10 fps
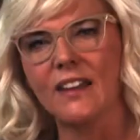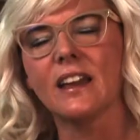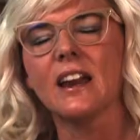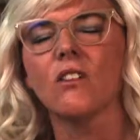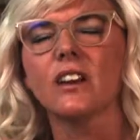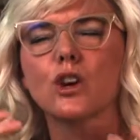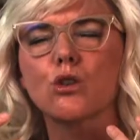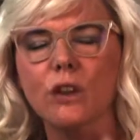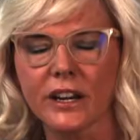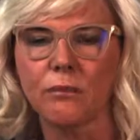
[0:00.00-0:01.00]
And they are
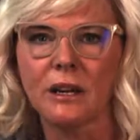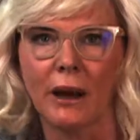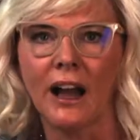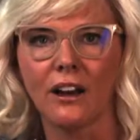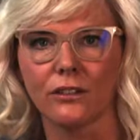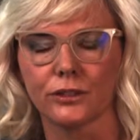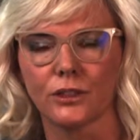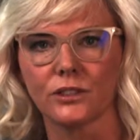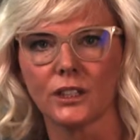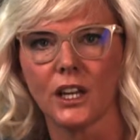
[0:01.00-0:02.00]
incredibly
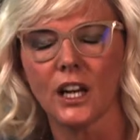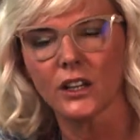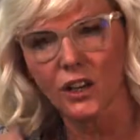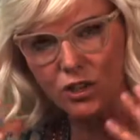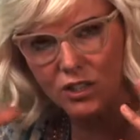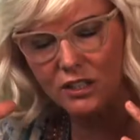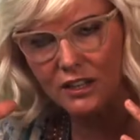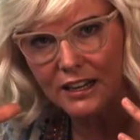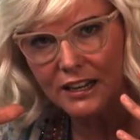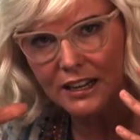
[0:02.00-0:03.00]
powerful. You know, just
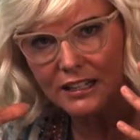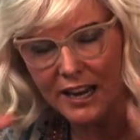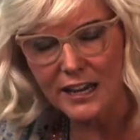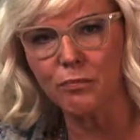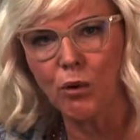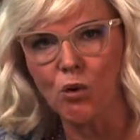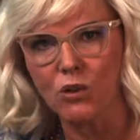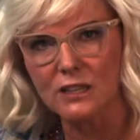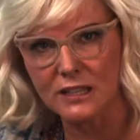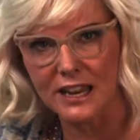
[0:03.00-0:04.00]
take a
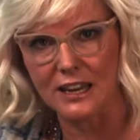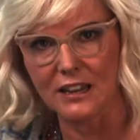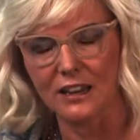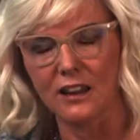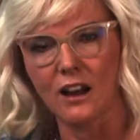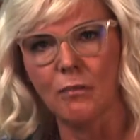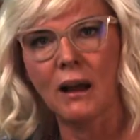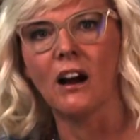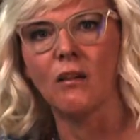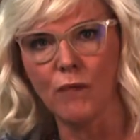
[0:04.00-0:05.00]
pause, think
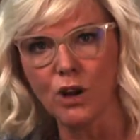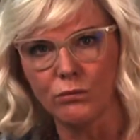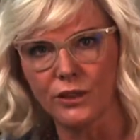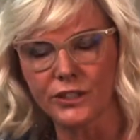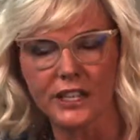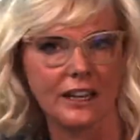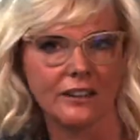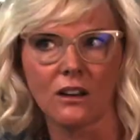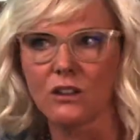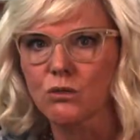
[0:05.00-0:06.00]
about a moment in the
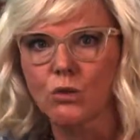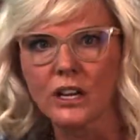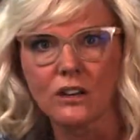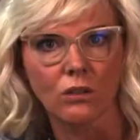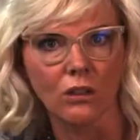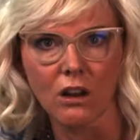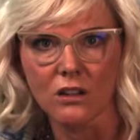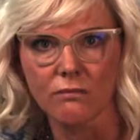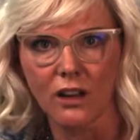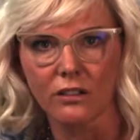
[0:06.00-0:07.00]
last week or
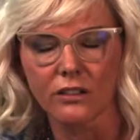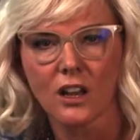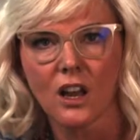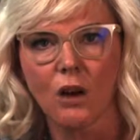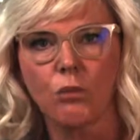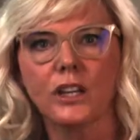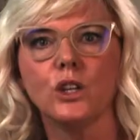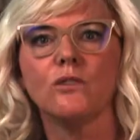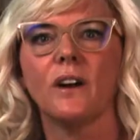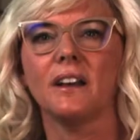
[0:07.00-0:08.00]
last month where
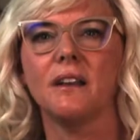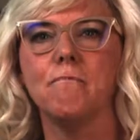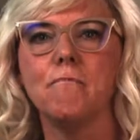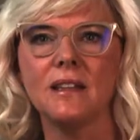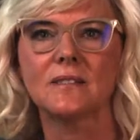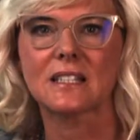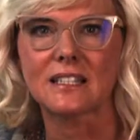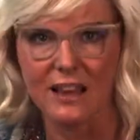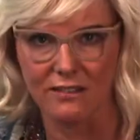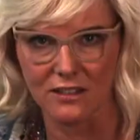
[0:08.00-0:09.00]
you've had an immense
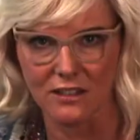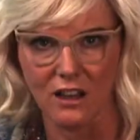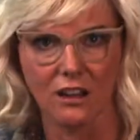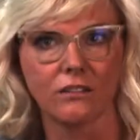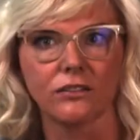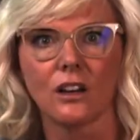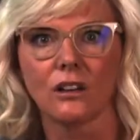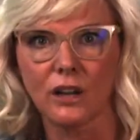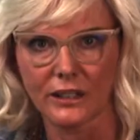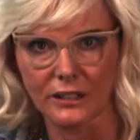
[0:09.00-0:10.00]
sense of
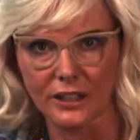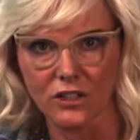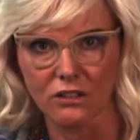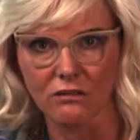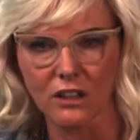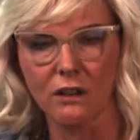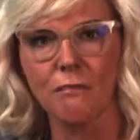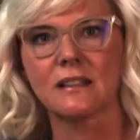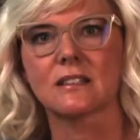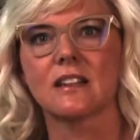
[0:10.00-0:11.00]
recognition, an
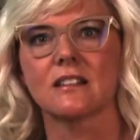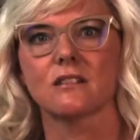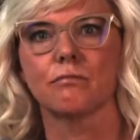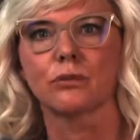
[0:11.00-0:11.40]
immense sense of